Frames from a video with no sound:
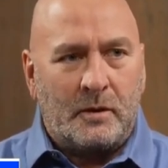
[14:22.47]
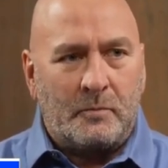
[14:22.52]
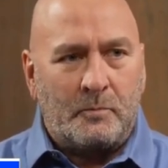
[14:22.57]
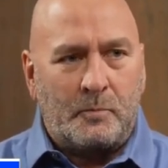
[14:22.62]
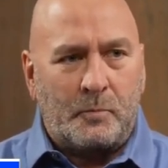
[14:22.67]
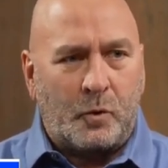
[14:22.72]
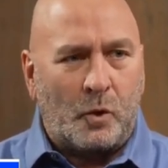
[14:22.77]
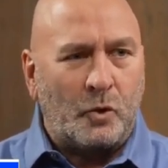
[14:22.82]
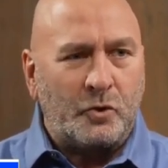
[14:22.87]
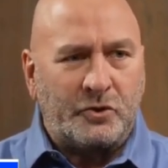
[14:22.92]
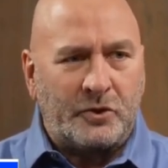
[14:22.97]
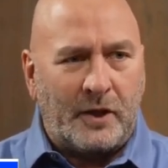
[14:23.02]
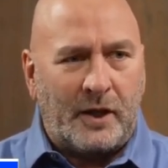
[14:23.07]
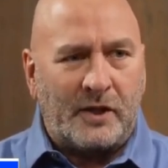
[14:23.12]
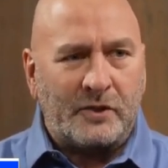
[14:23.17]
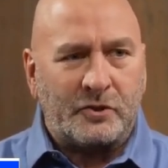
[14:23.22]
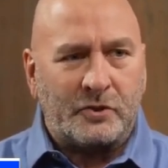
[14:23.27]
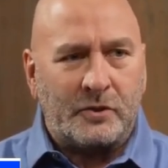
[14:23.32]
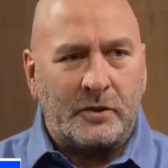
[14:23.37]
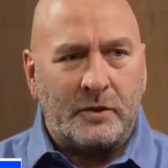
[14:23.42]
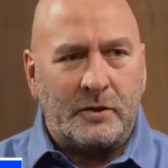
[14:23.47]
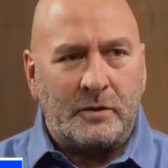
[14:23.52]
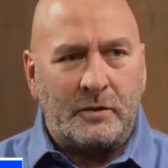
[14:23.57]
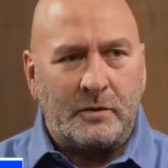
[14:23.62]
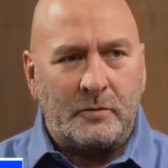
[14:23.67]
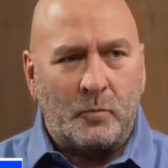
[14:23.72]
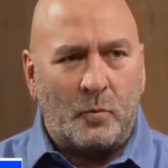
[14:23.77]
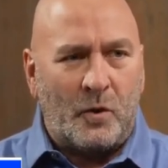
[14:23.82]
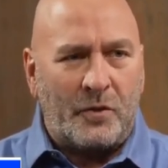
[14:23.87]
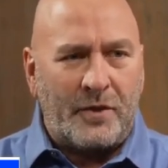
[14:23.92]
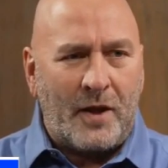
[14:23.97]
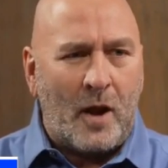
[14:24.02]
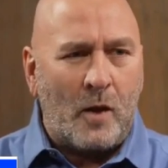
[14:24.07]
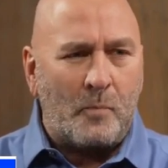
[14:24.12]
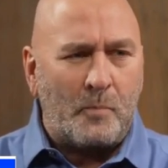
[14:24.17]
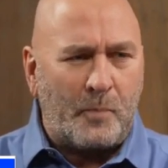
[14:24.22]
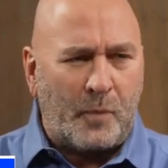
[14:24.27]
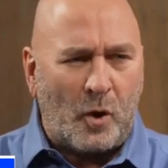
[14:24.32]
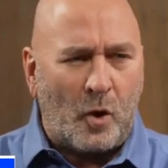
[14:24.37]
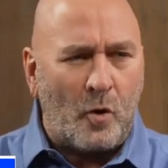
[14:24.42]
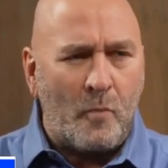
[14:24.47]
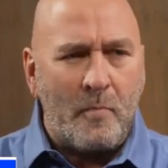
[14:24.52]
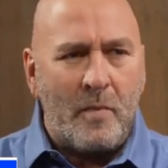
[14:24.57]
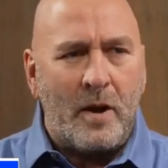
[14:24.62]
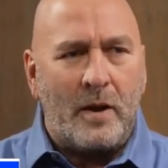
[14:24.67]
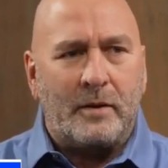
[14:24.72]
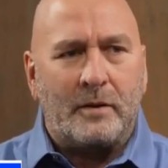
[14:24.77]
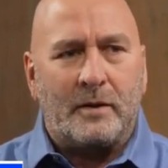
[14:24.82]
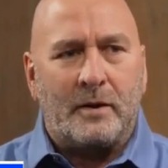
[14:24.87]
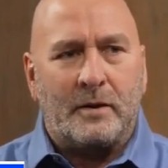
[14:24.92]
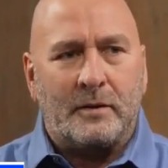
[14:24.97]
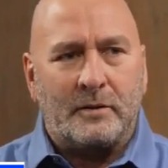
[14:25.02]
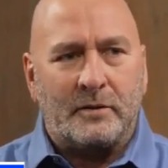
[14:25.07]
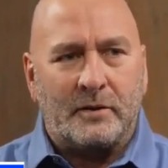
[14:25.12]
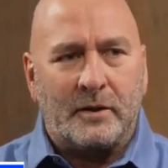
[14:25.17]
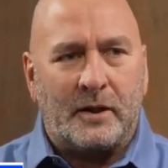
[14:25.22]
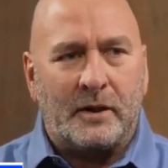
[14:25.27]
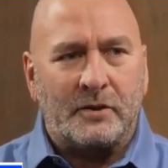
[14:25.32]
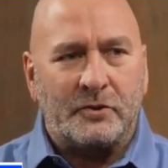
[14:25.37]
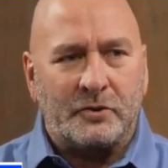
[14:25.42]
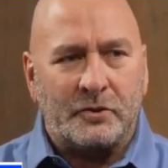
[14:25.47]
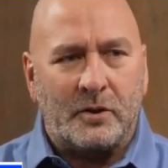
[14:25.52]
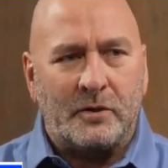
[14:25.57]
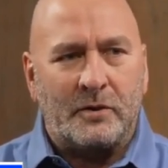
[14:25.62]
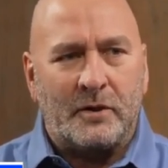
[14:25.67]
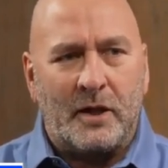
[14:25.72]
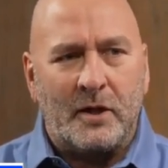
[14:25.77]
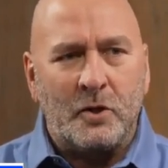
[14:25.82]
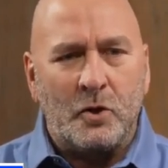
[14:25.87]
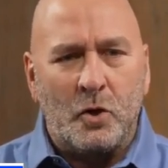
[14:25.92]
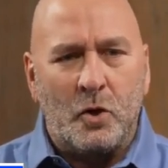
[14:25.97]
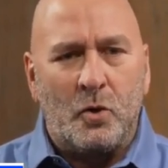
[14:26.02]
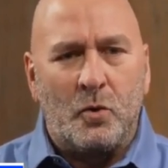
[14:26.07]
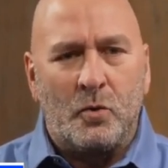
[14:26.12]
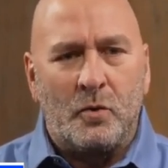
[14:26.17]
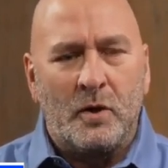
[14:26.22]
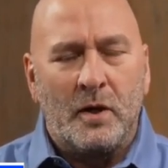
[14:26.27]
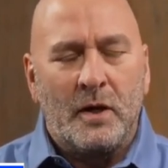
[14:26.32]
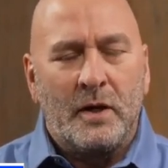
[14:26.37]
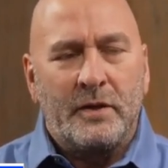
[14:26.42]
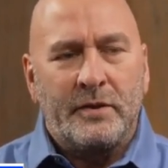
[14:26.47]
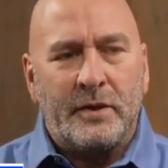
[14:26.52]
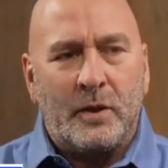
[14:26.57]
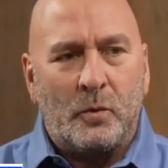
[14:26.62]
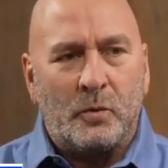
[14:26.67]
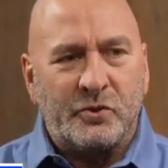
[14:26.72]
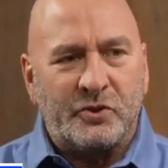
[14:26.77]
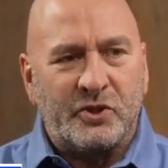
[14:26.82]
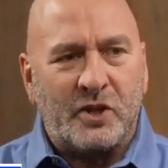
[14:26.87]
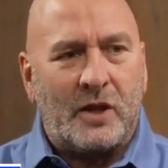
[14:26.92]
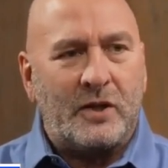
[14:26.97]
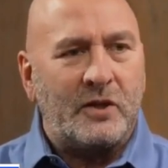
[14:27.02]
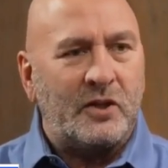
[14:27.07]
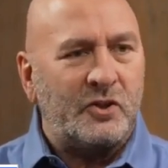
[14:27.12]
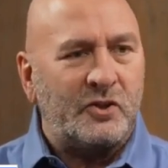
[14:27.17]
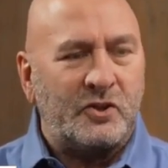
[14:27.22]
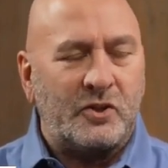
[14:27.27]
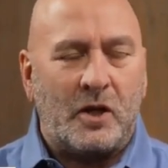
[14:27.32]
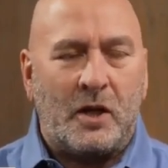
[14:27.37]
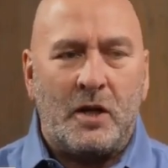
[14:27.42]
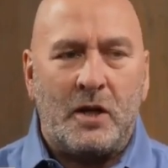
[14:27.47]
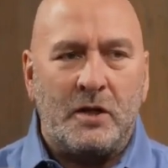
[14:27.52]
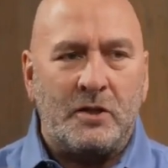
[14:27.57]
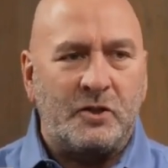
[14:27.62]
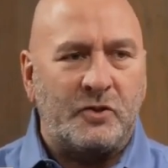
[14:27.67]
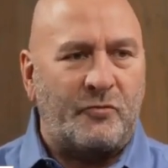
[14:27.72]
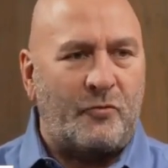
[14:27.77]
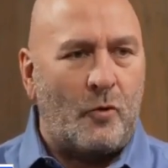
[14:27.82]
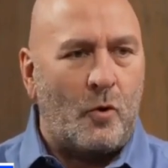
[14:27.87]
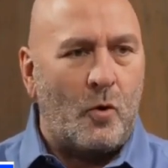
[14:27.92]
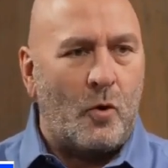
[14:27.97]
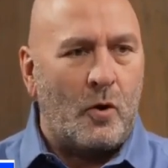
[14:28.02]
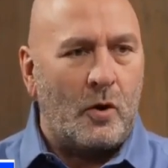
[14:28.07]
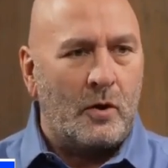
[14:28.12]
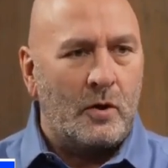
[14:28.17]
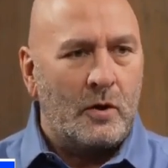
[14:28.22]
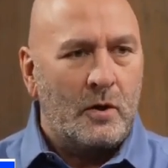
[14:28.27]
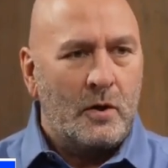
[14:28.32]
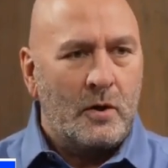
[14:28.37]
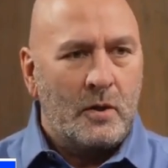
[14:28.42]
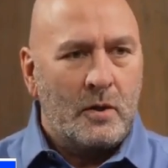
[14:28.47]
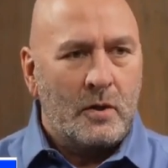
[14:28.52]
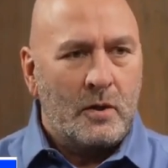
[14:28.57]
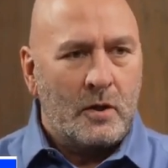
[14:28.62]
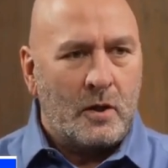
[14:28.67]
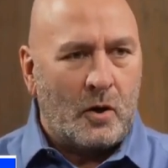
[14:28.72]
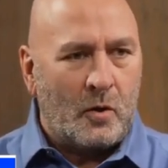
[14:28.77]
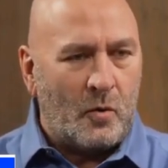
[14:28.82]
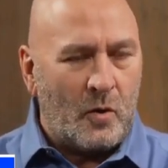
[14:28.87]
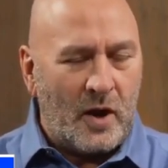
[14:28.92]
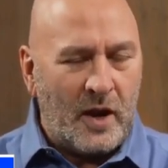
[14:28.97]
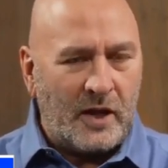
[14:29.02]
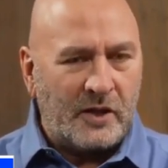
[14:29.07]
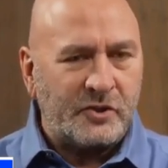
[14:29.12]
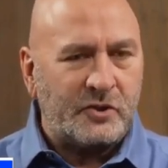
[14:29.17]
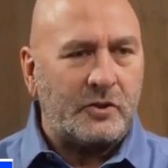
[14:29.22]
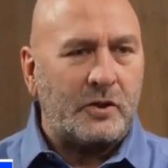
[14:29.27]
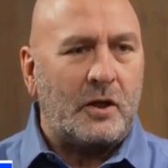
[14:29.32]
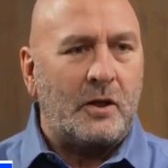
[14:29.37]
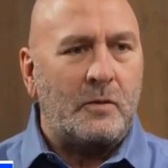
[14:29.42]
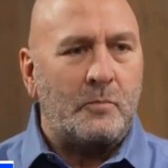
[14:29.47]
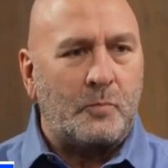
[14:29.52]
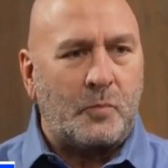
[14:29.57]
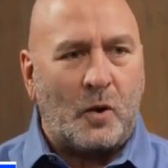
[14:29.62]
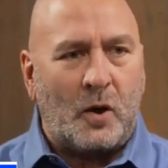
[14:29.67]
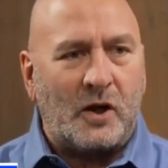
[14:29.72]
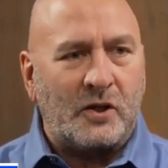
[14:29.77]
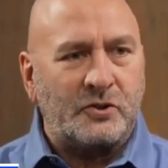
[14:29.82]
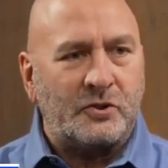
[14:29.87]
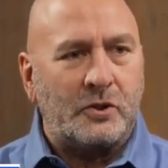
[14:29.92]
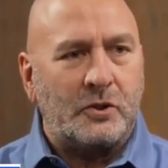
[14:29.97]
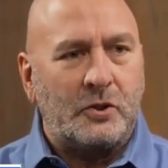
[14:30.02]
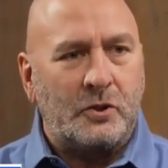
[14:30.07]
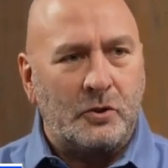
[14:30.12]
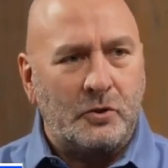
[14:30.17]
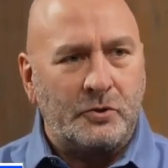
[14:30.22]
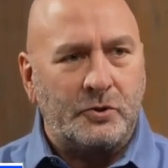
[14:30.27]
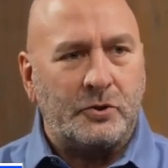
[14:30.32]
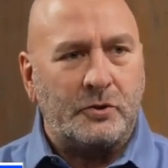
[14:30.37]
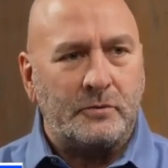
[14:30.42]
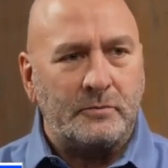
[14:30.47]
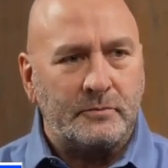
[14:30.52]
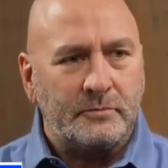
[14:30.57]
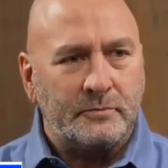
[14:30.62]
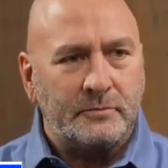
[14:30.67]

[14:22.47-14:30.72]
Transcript: protesting without permit and things. So they knew they were setting the stage for arrest and prosecution.